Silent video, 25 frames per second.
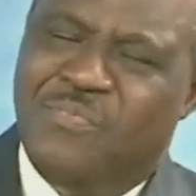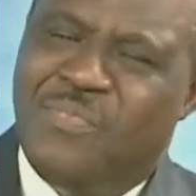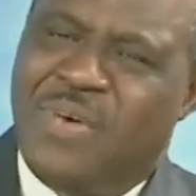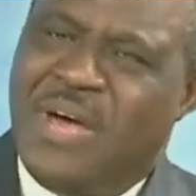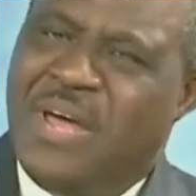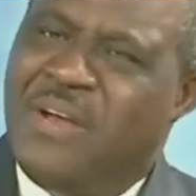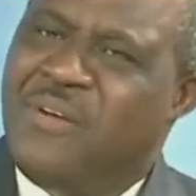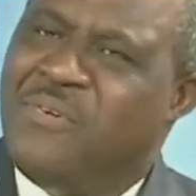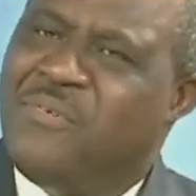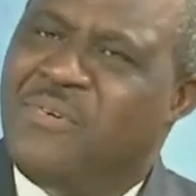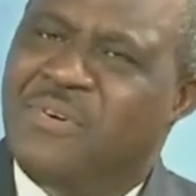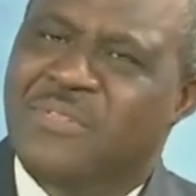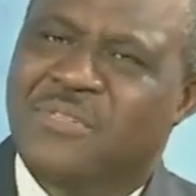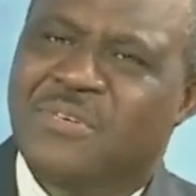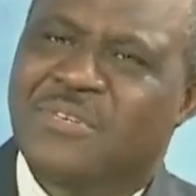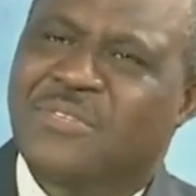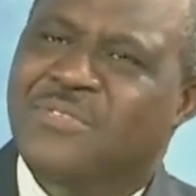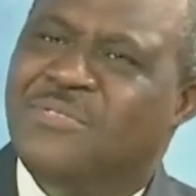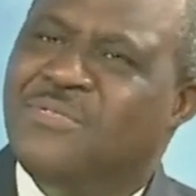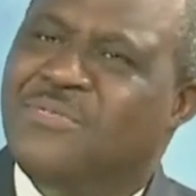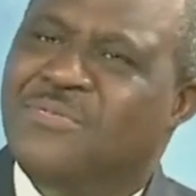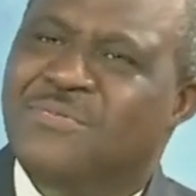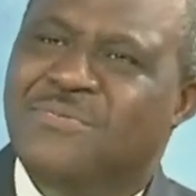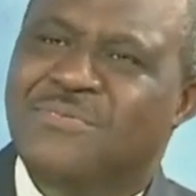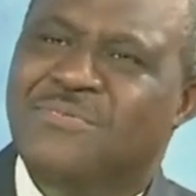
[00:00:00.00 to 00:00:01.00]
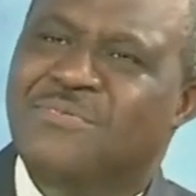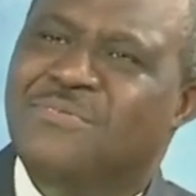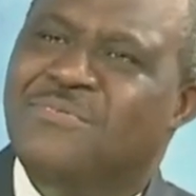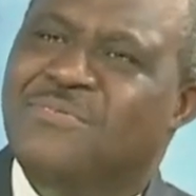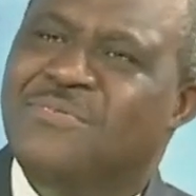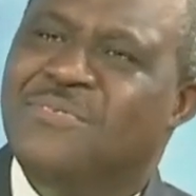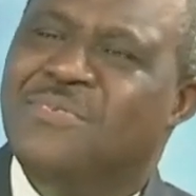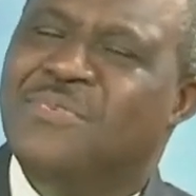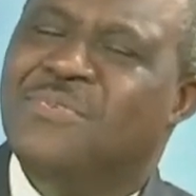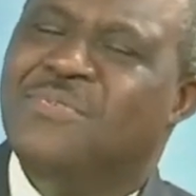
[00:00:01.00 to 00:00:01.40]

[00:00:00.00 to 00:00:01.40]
I don't want us to, you